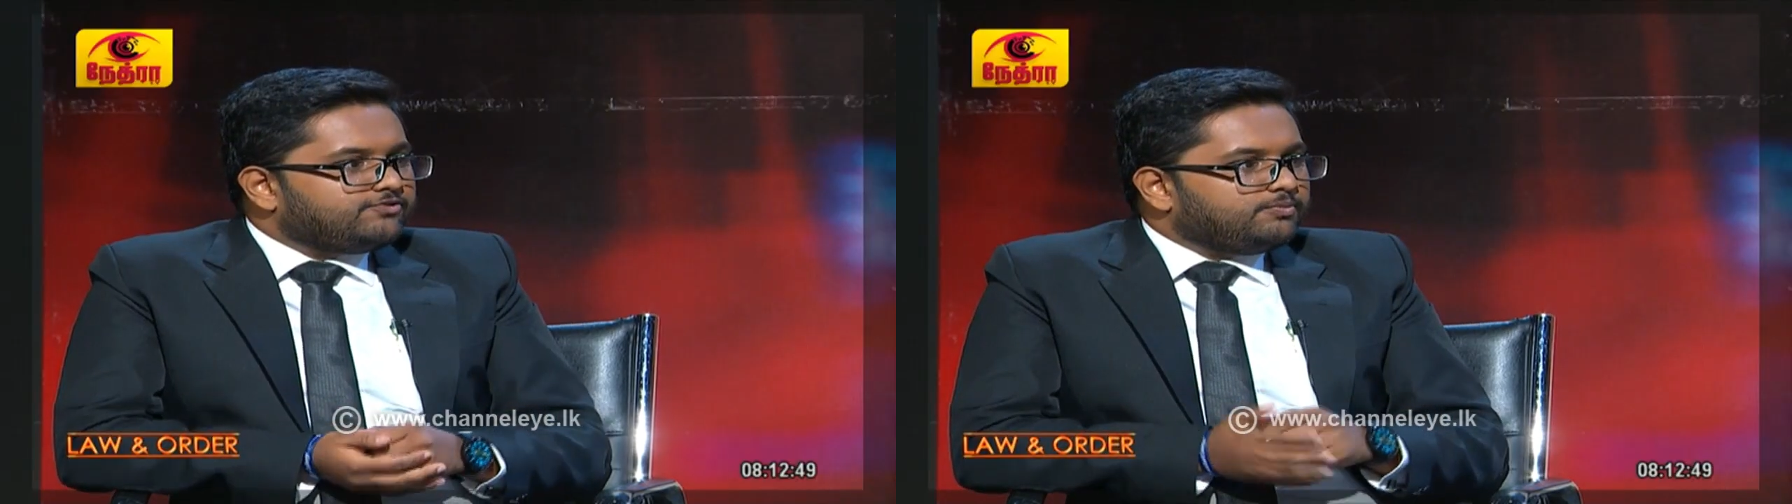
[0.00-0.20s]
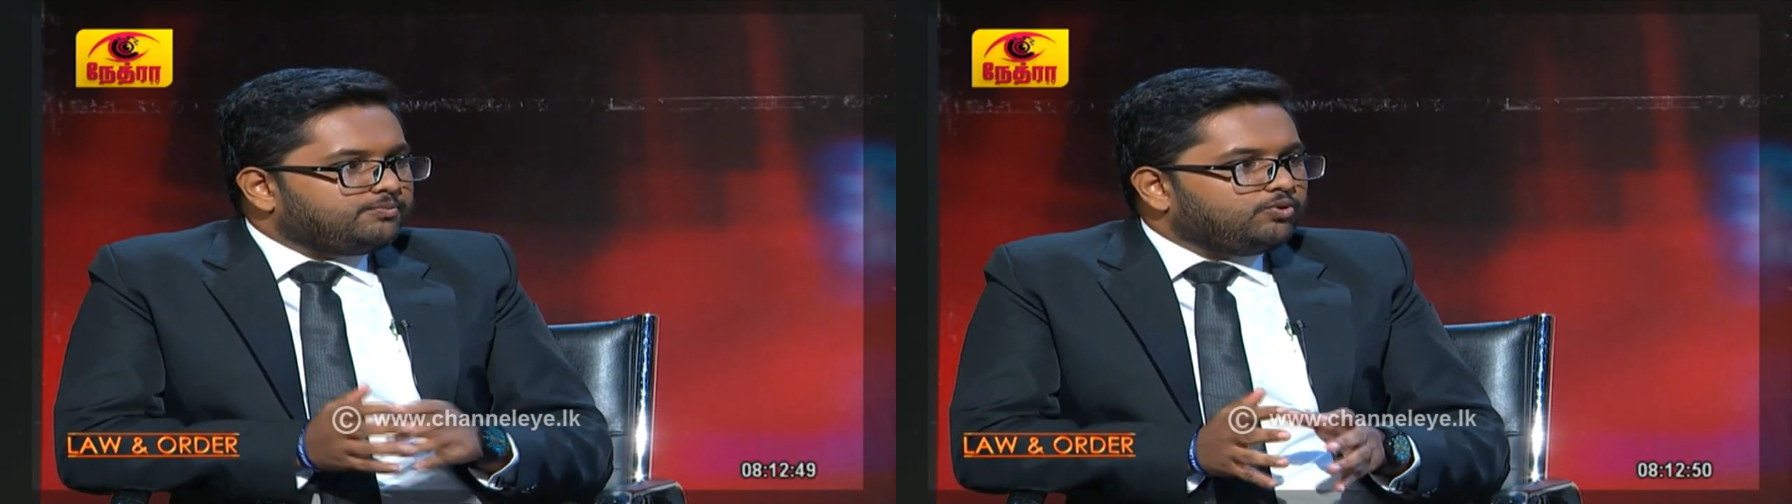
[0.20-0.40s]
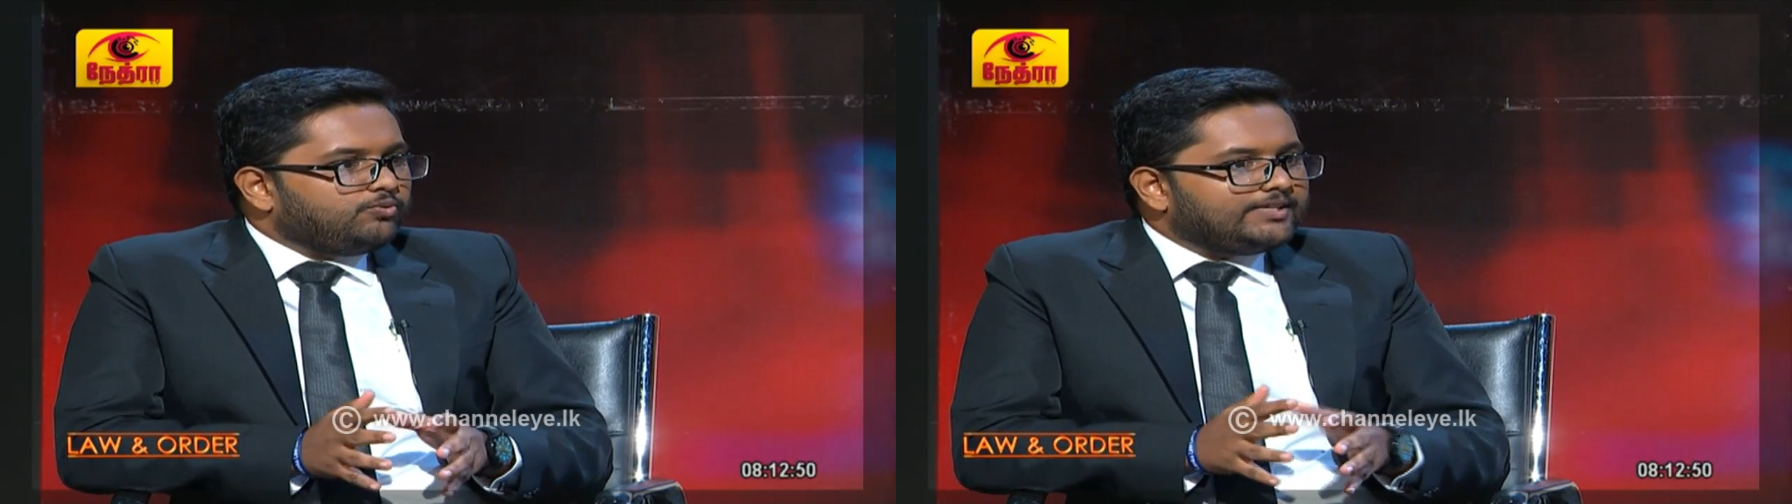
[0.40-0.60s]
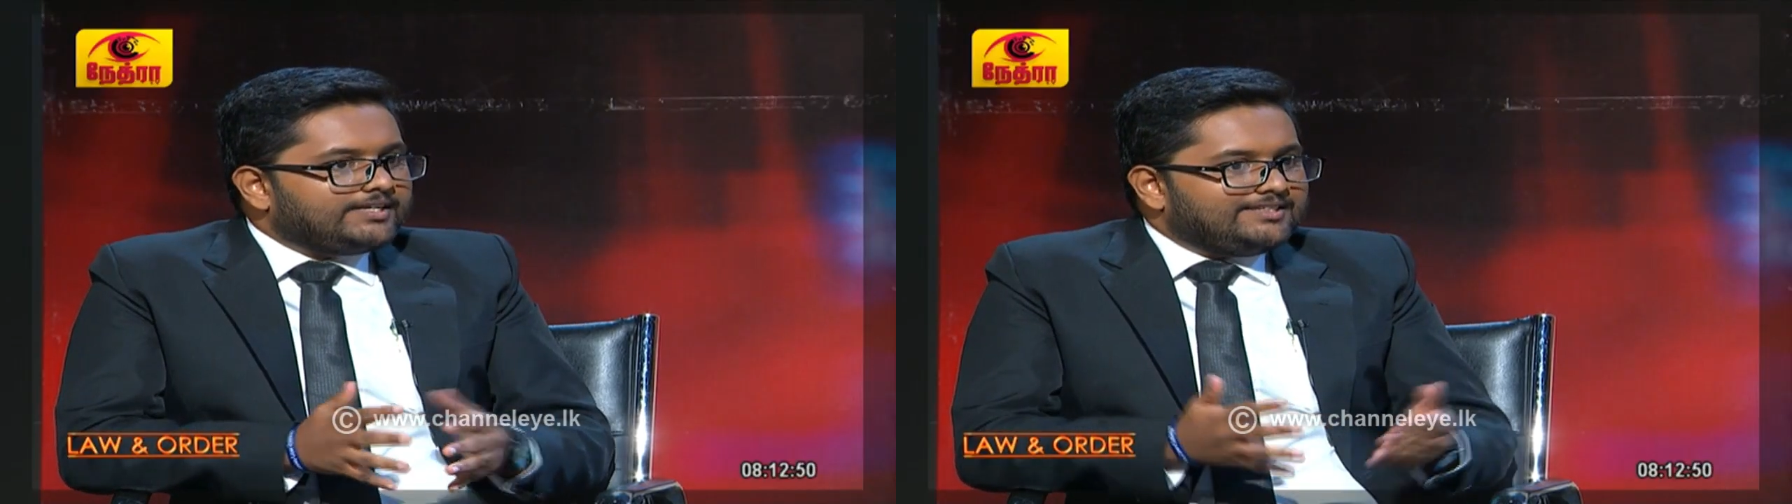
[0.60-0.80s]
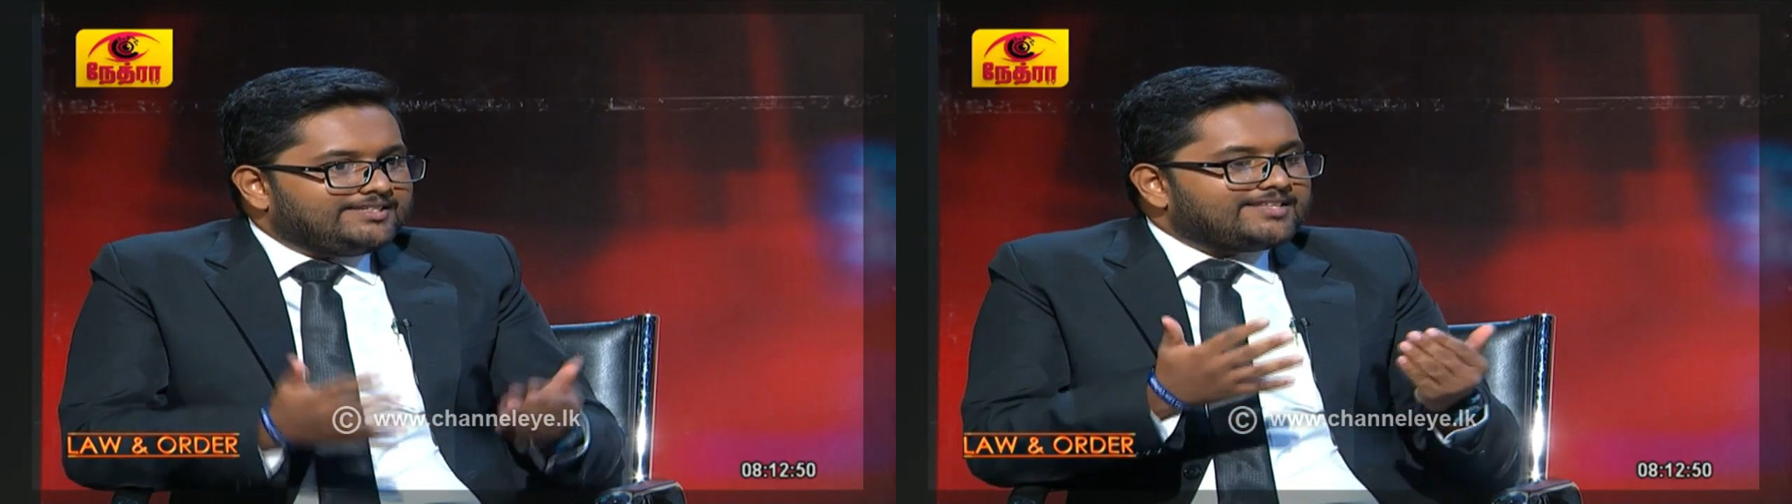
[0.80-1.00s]
to prove that
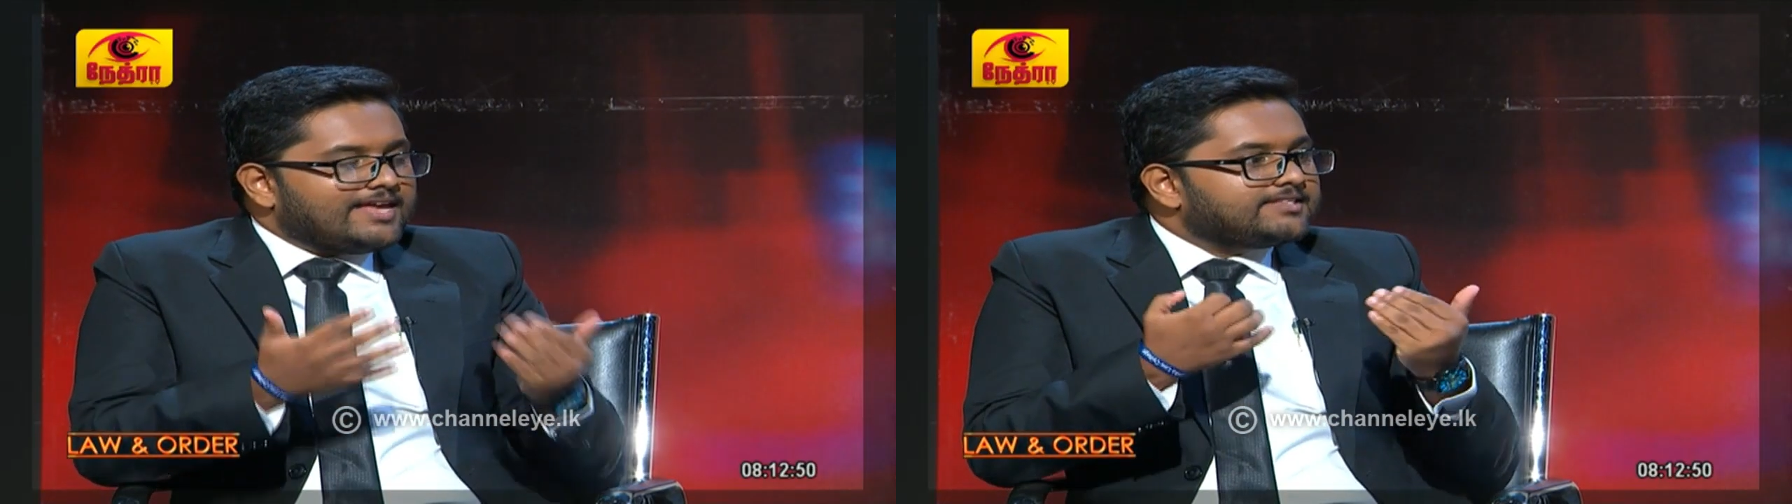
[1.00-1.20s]
this has